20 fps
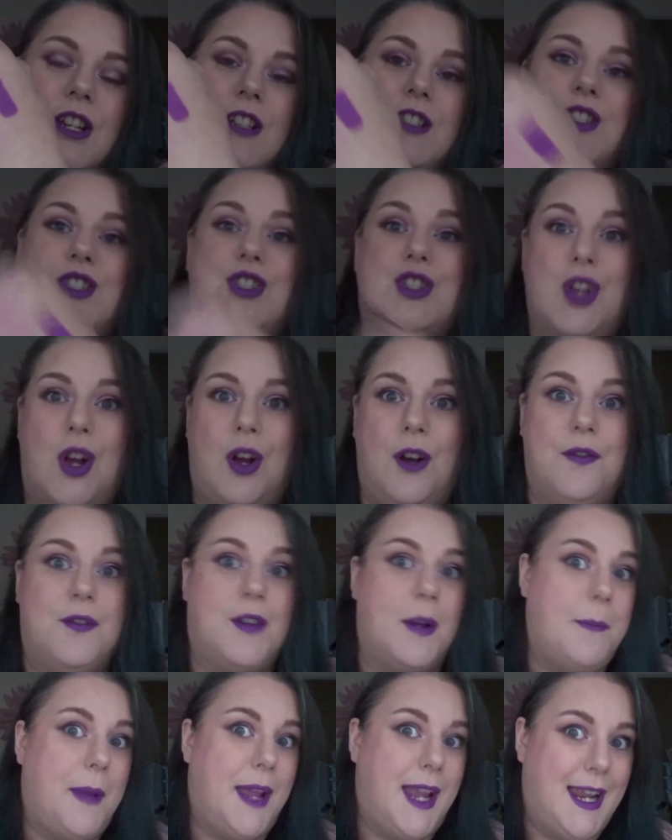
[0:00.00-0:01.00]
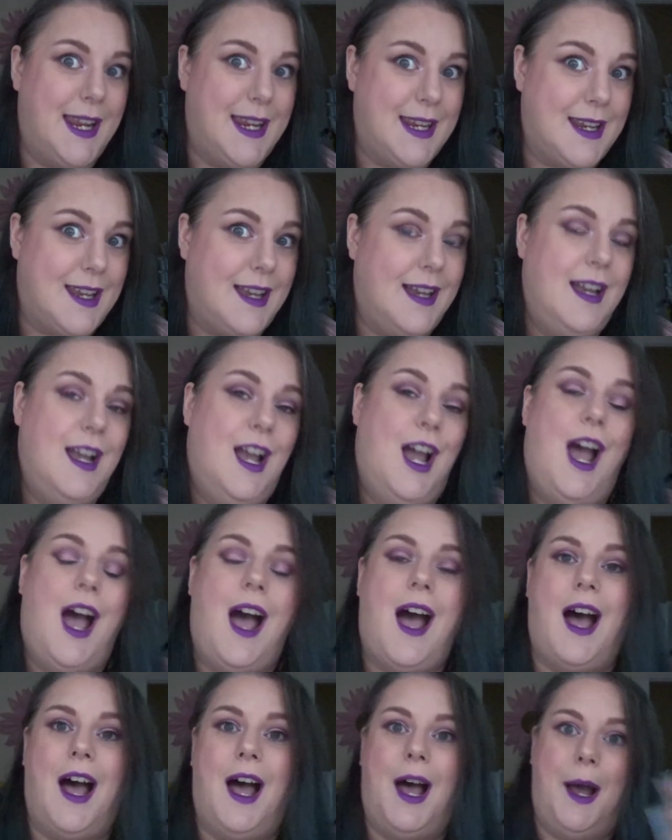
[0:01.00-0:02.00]
a soft pink
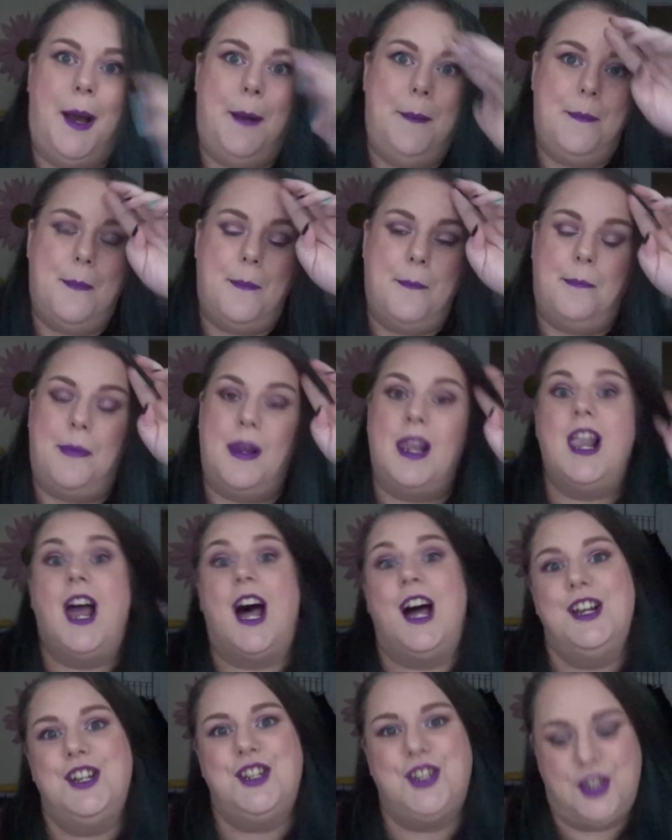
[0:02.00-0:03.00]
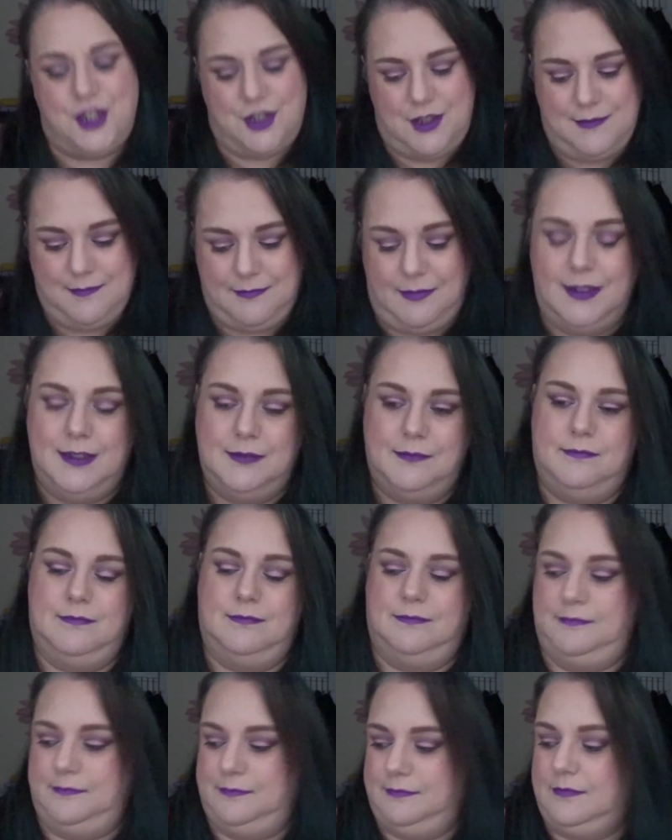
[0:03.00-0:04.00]
um, blush
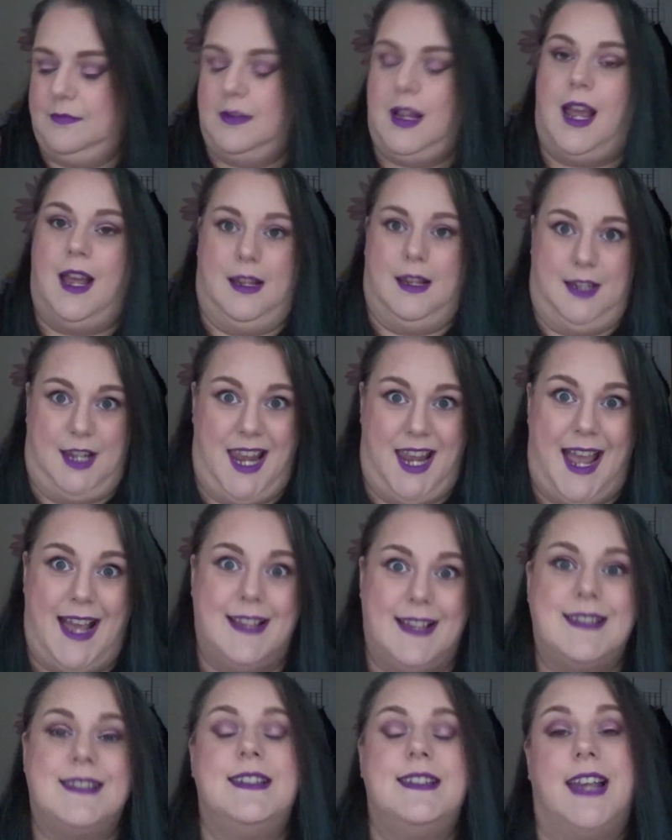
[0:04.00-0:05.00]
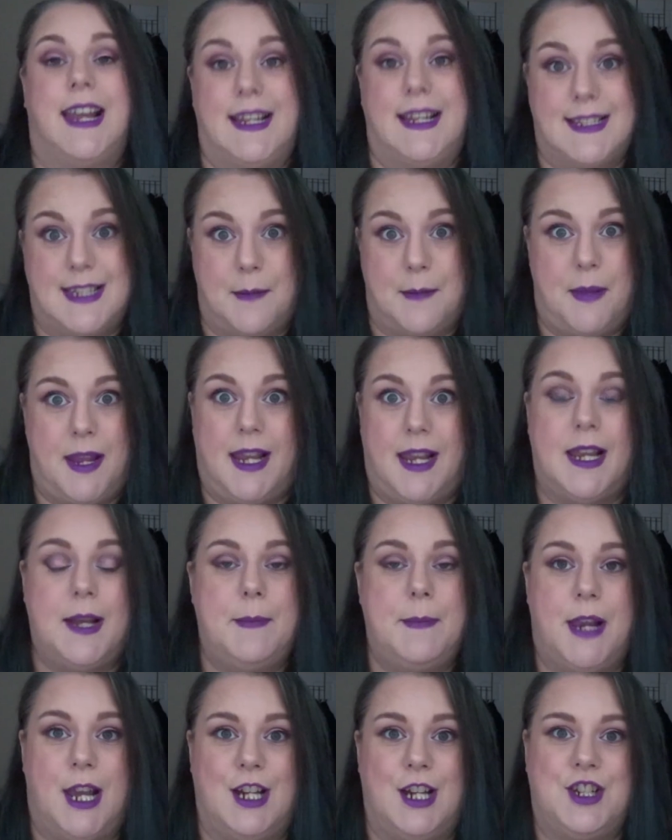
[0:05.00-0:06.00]
Yes, it's a pink
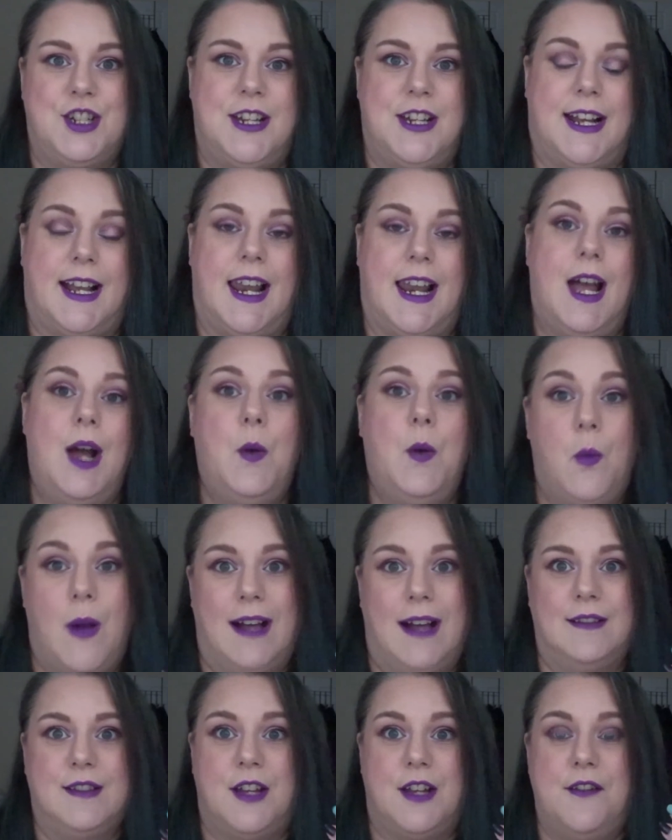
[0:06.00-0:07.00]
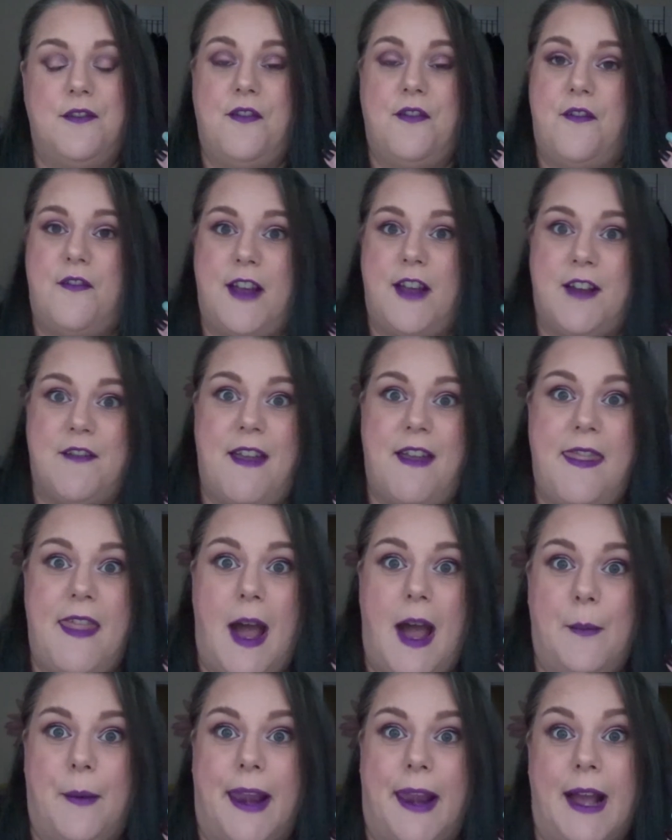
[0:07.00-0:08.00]
blush, Nicola. Well done for figuring
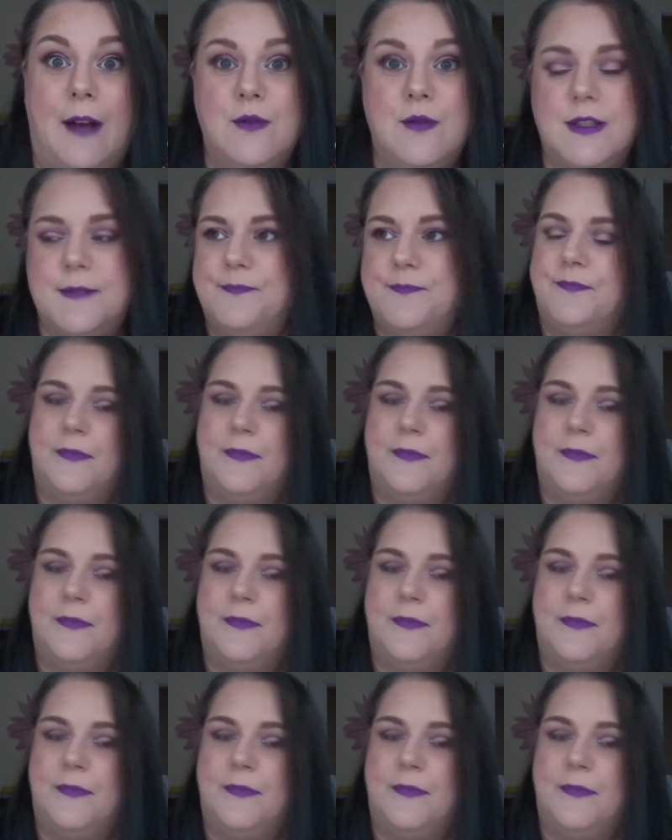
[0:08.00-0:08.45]
that one out.